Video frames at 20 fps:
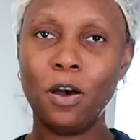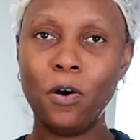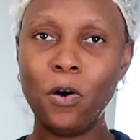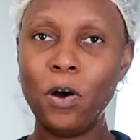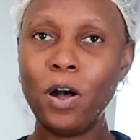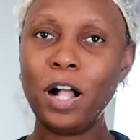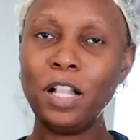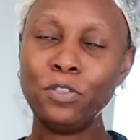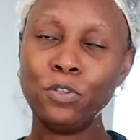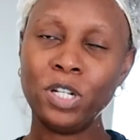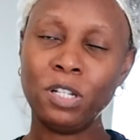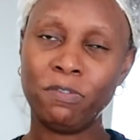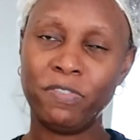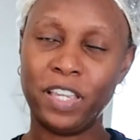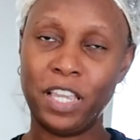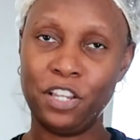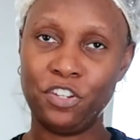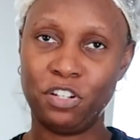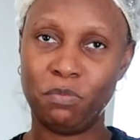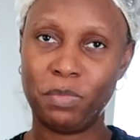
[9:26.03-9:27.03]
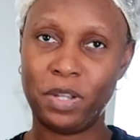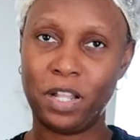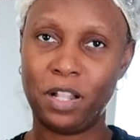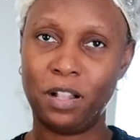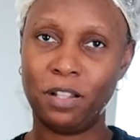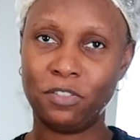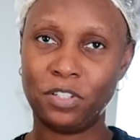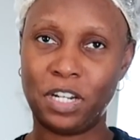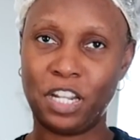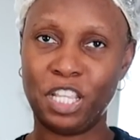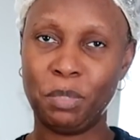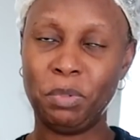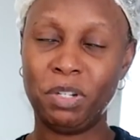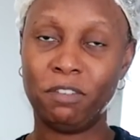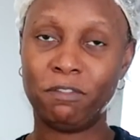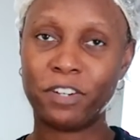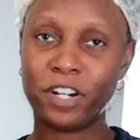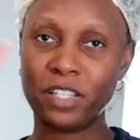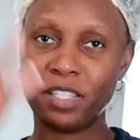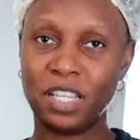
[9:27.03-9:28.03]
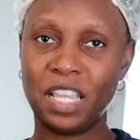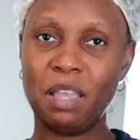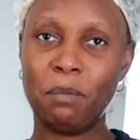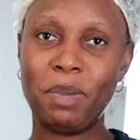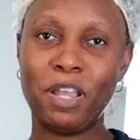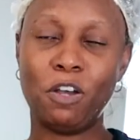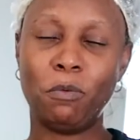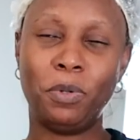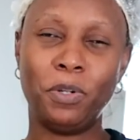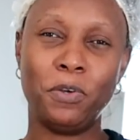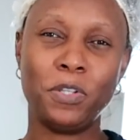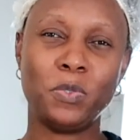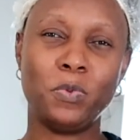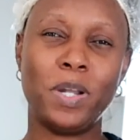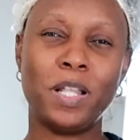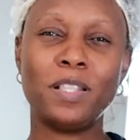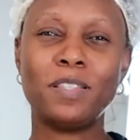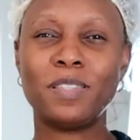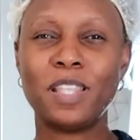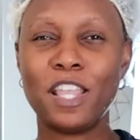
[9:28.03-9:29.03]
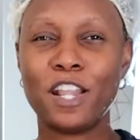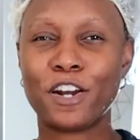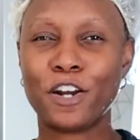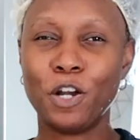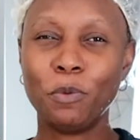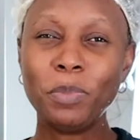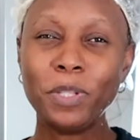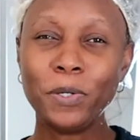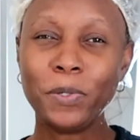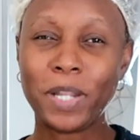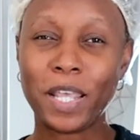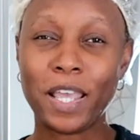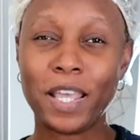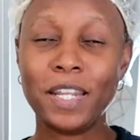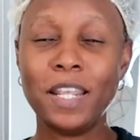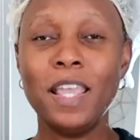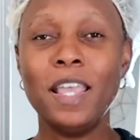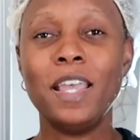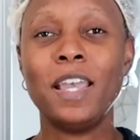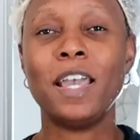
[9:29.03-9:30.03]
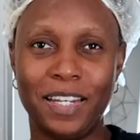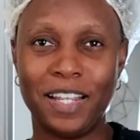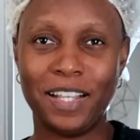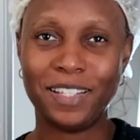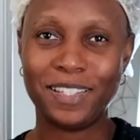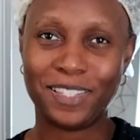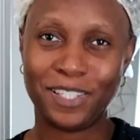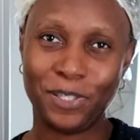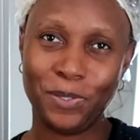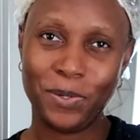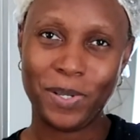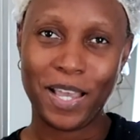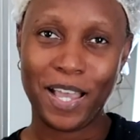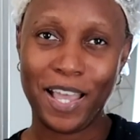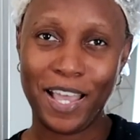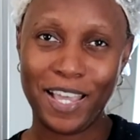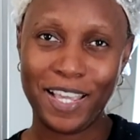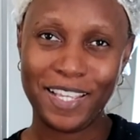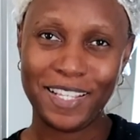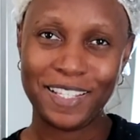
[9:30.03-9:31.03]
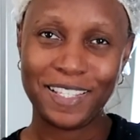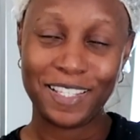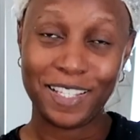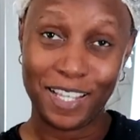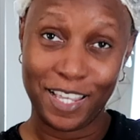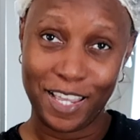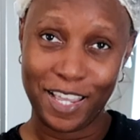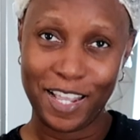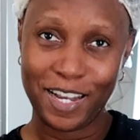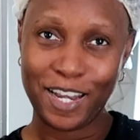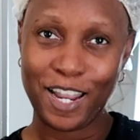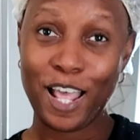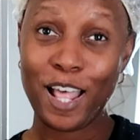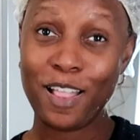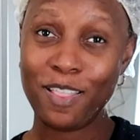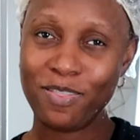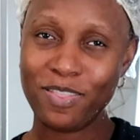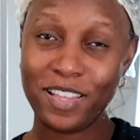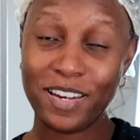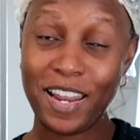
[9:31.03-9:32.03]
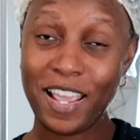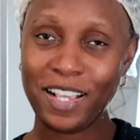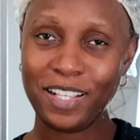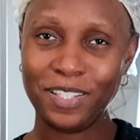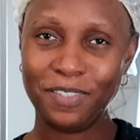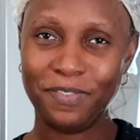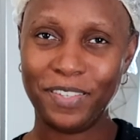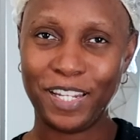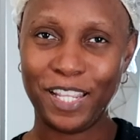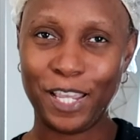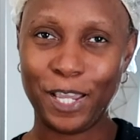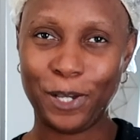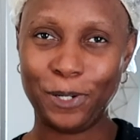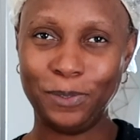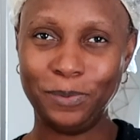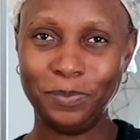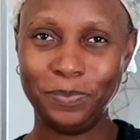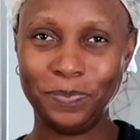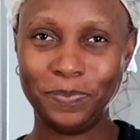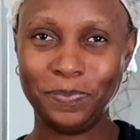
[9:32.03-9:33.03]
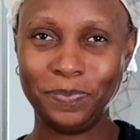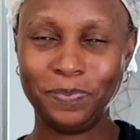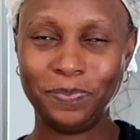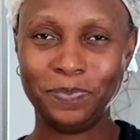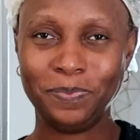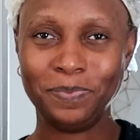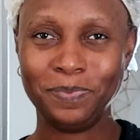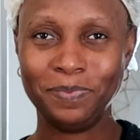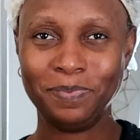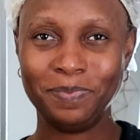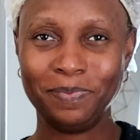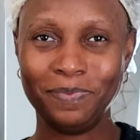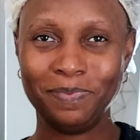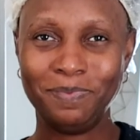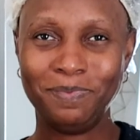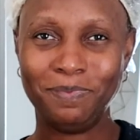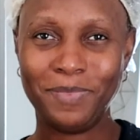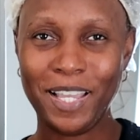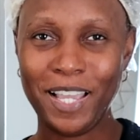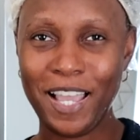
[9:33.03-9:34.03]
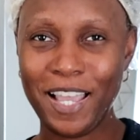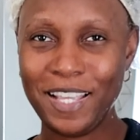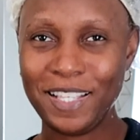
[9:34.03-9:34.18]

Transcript: all notification bell so that you'll be the first to get my uploads once they are uploaded. And I'll see you guys in the next video. Bye